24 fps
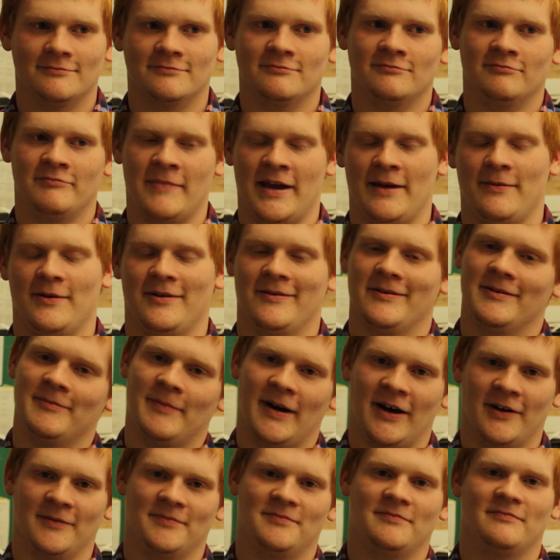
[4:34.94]
maybe in
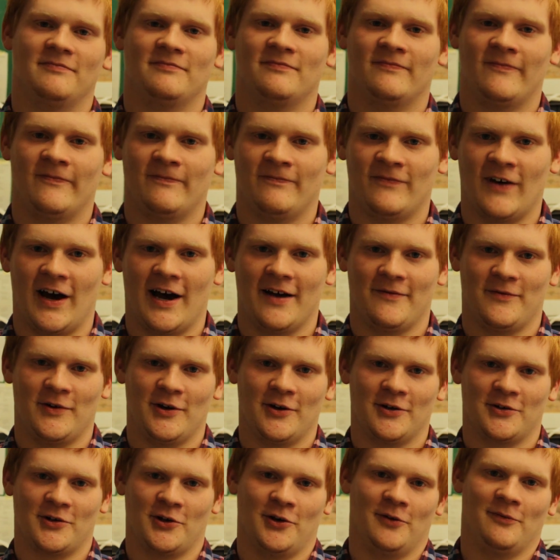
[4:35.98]
about 5
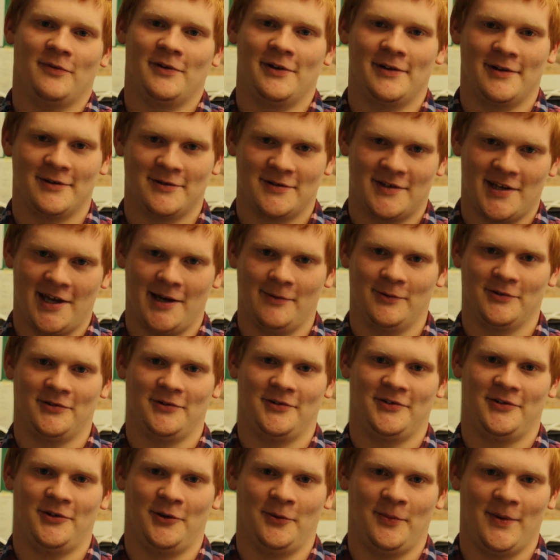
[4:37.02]
years, hopefully those tables will
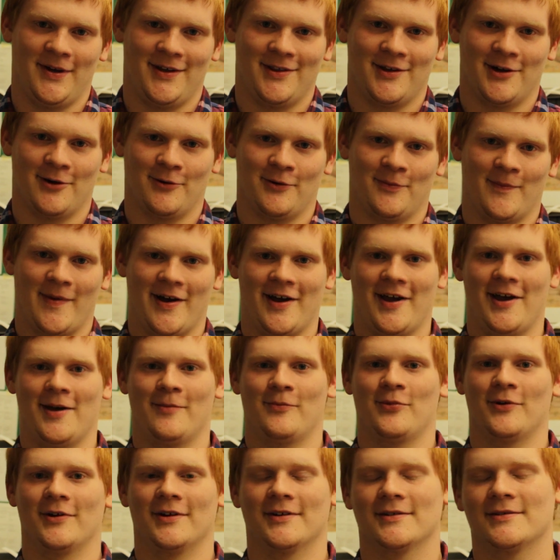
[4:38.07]
still be there with my
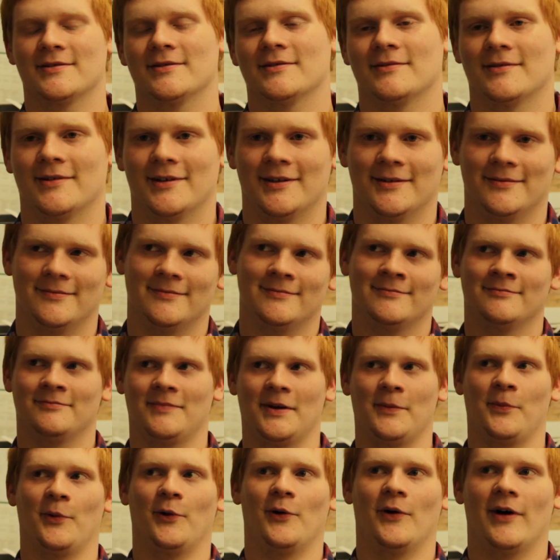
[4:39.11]
handprints. And
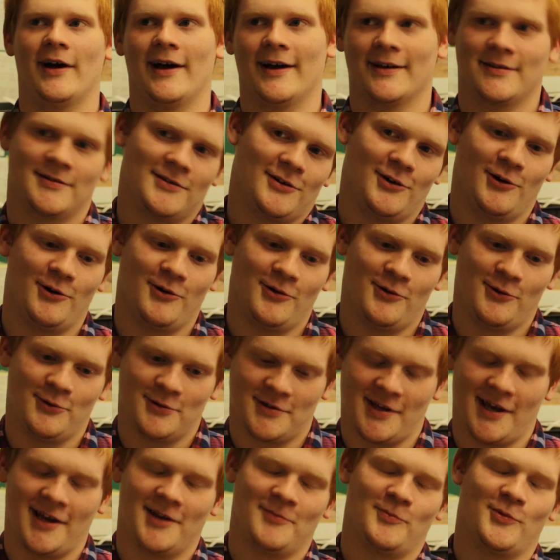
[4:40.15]
people will ask, whose
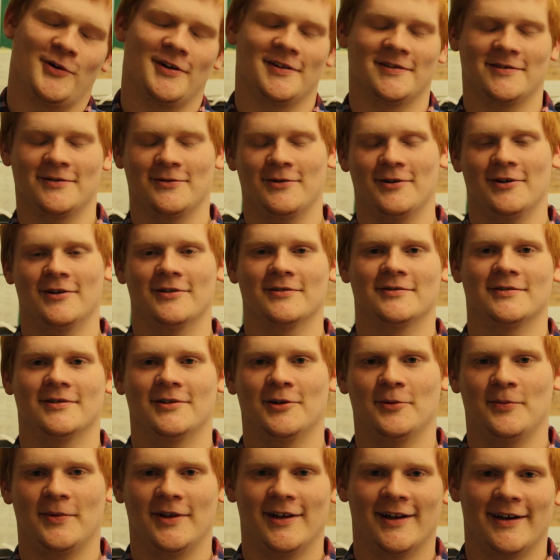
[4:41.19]
handprints are those? And they'll
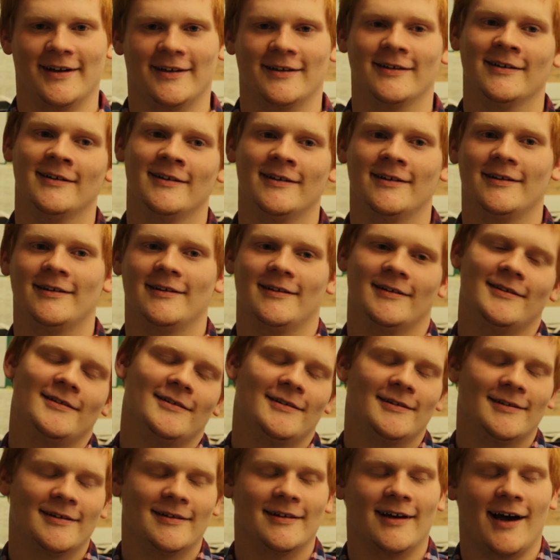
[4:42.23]
be like,
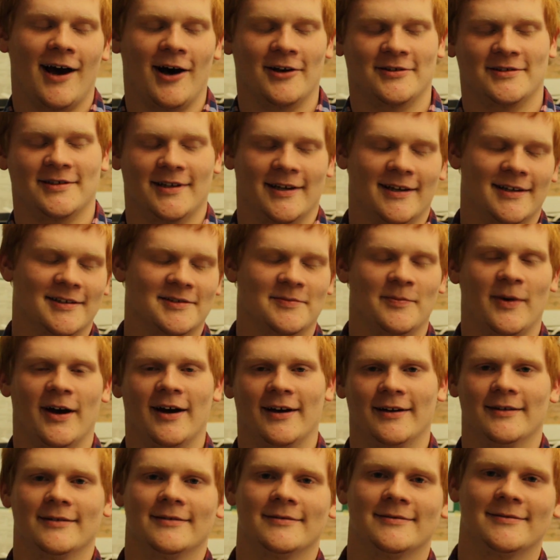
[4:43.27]
I'll say it's mine.